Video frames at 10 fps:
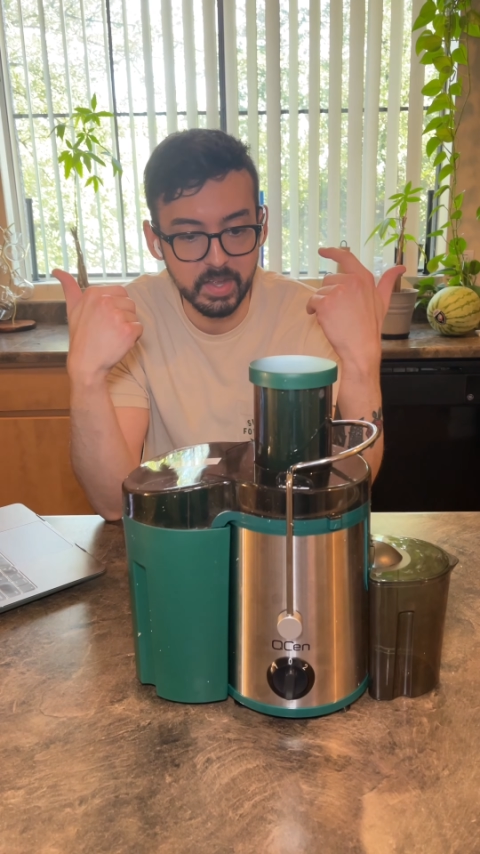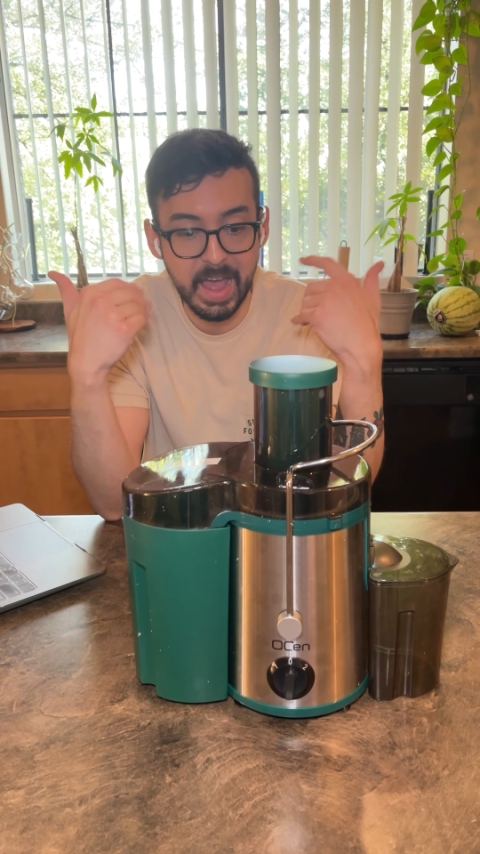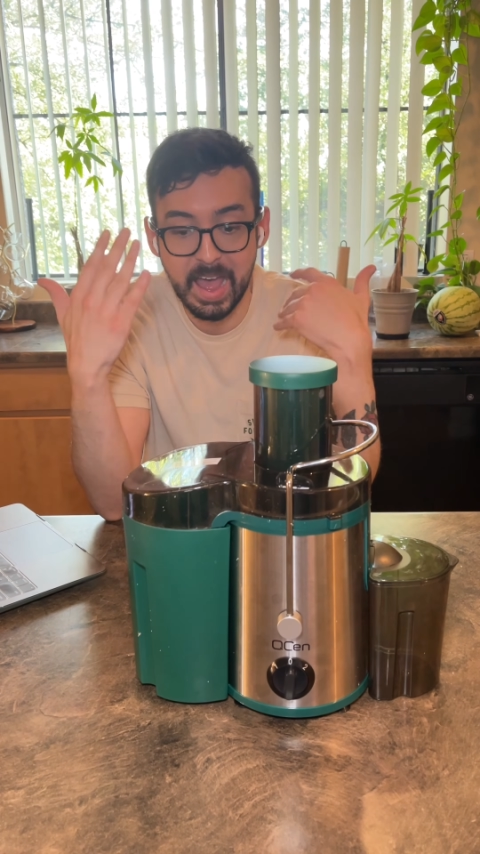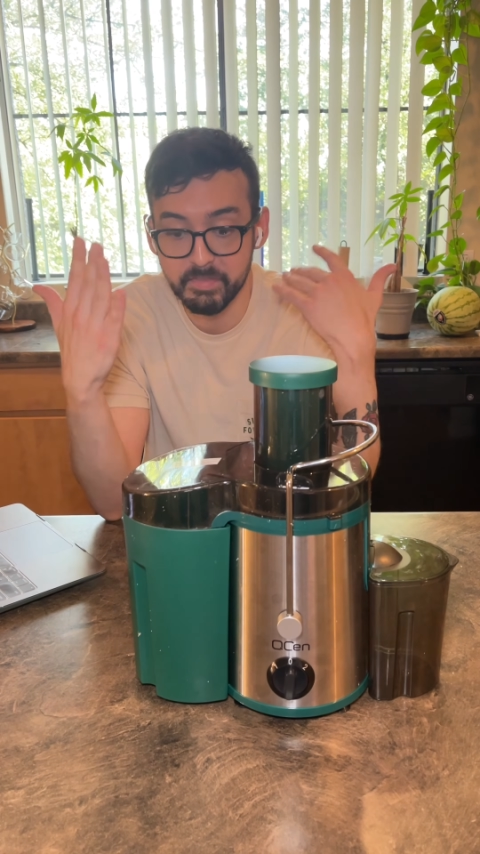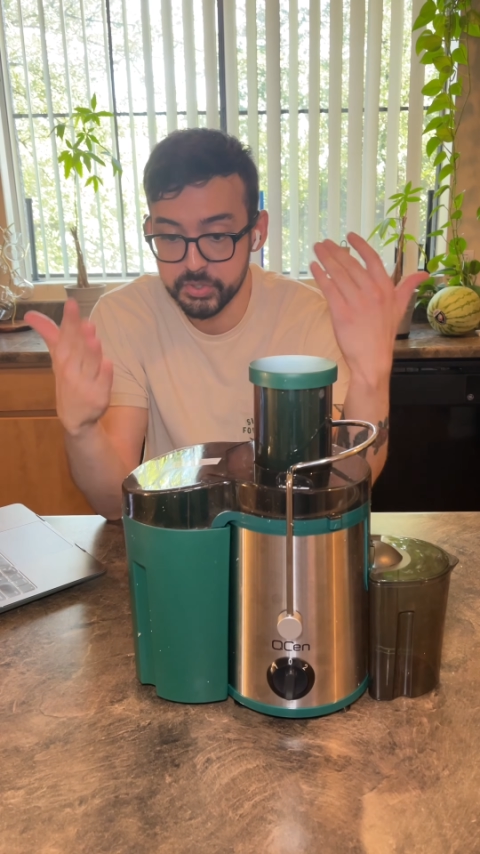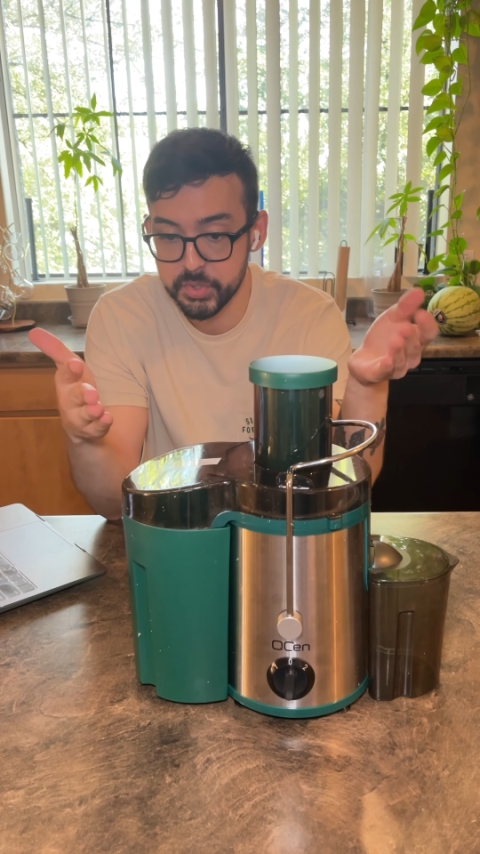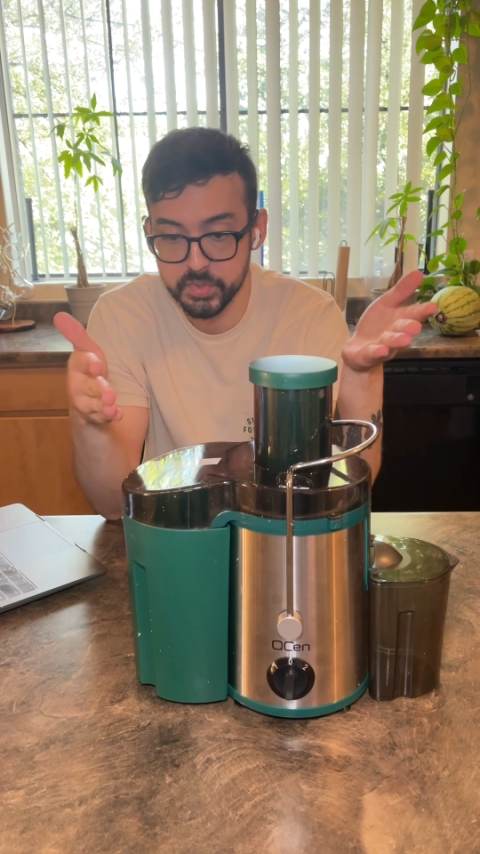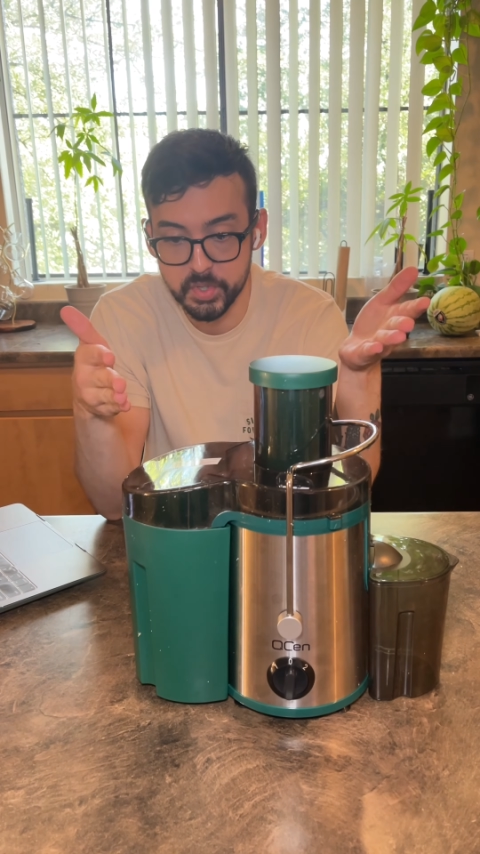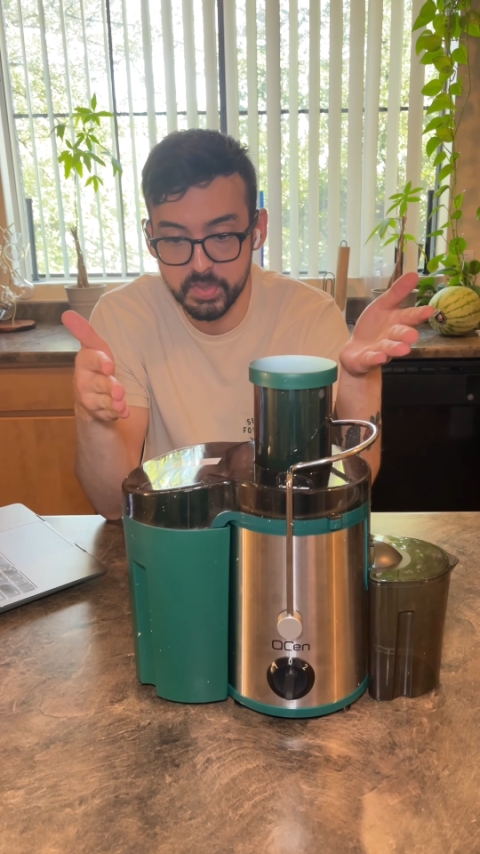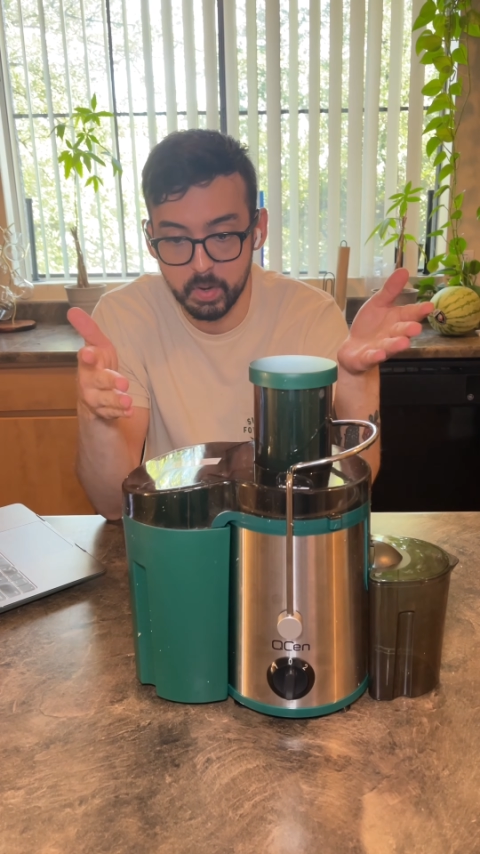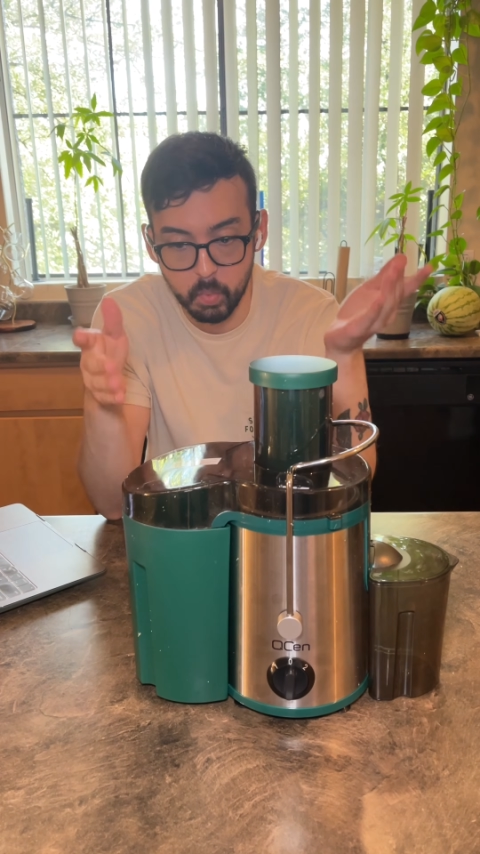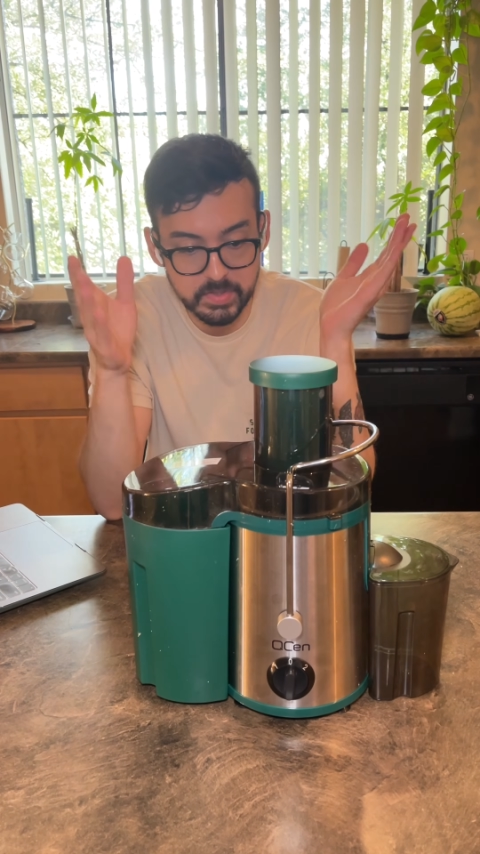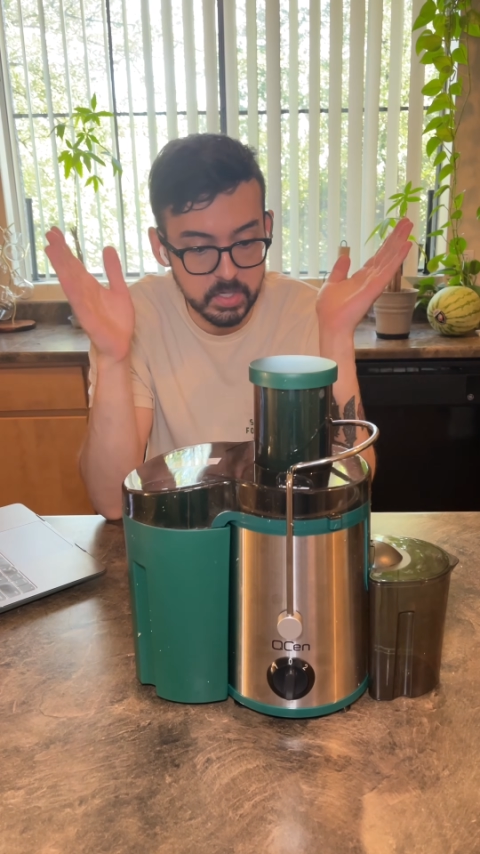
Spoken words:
have a juicer that wasn't